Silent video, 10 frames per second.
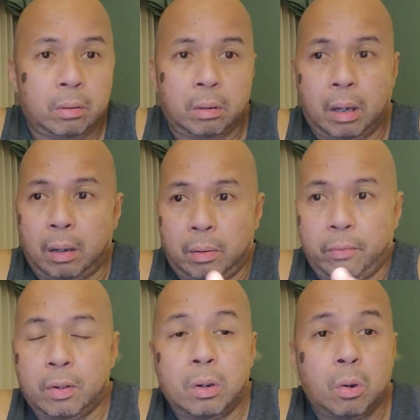
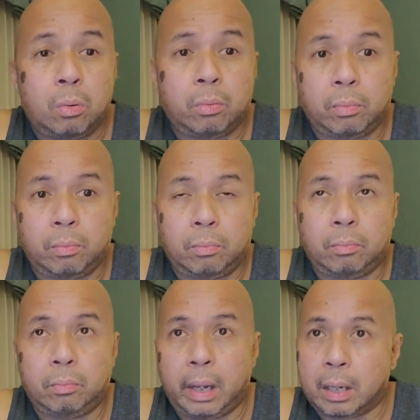if you know,
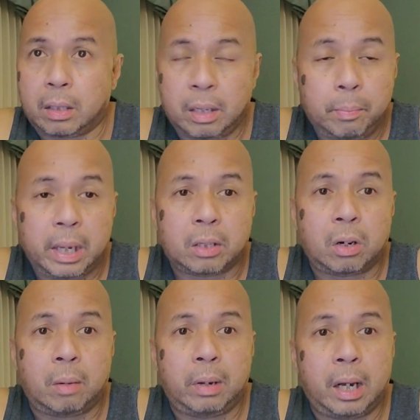like simplex
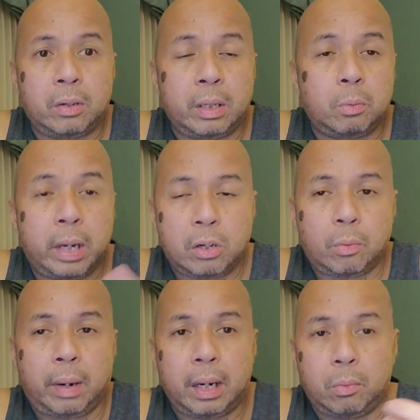carbohydrates will get in your
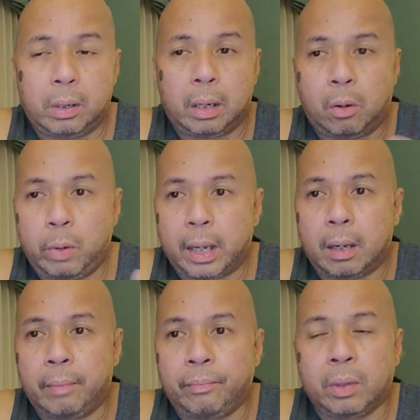body really quick.
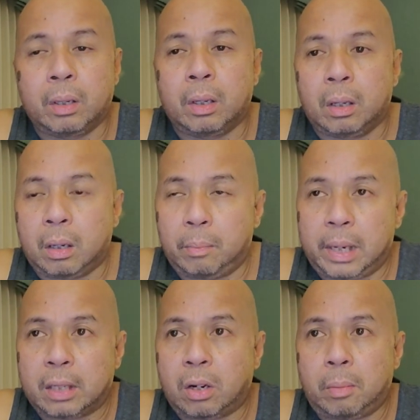
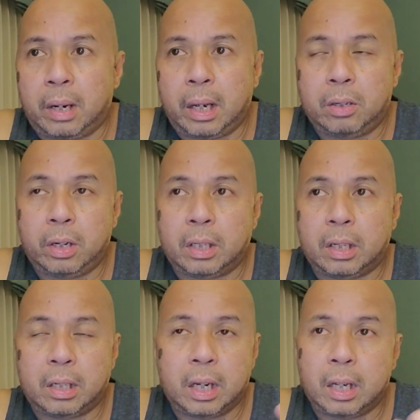Complex carbohydrates
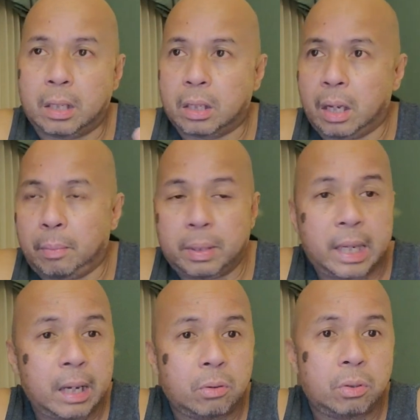such as
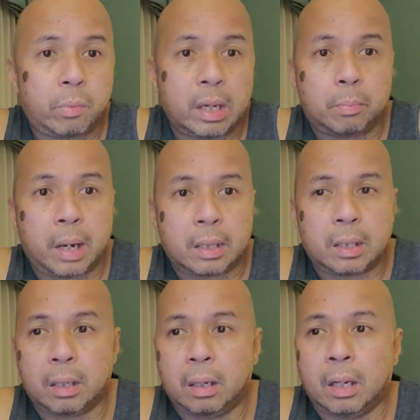potatoes, rice,
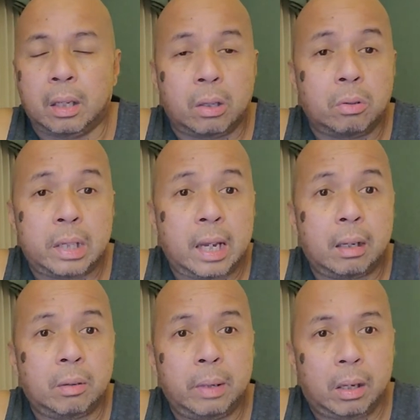pasta, those take a
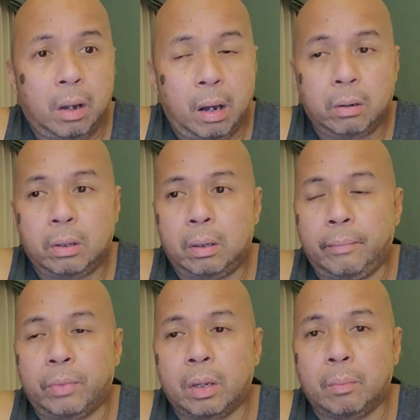little bit longer.
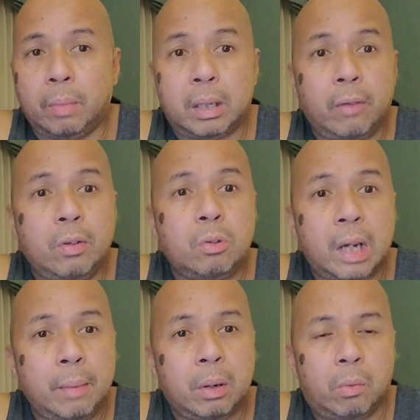But if you
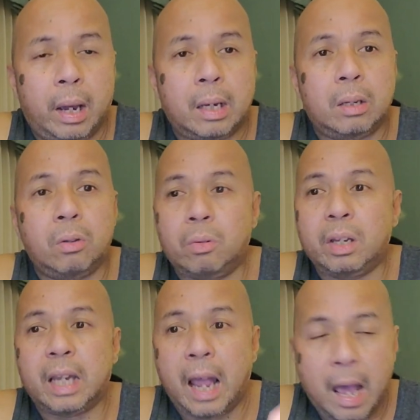time it right, you
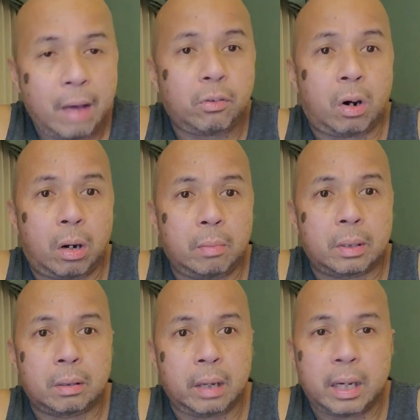could have
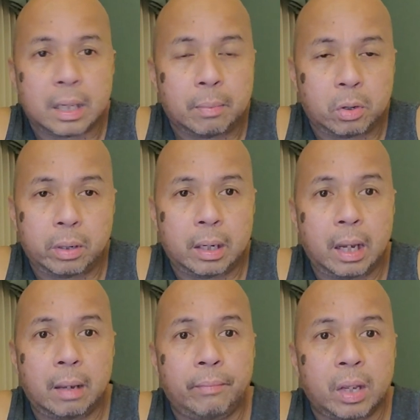carbs anytime during the
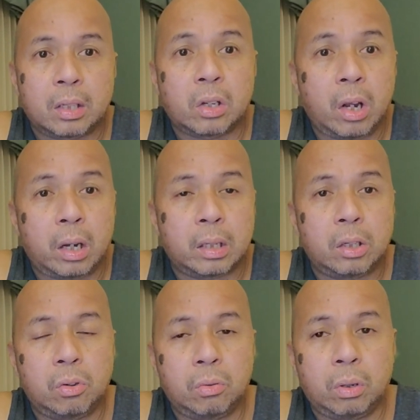day, as long as
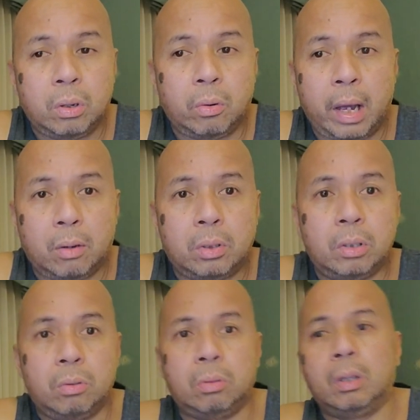you know how
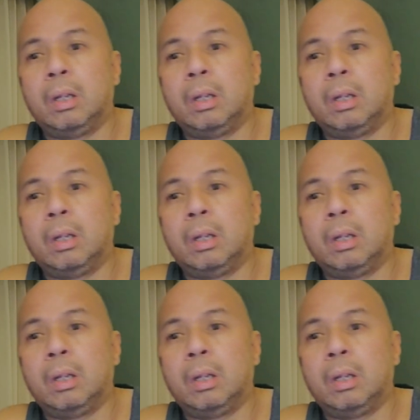to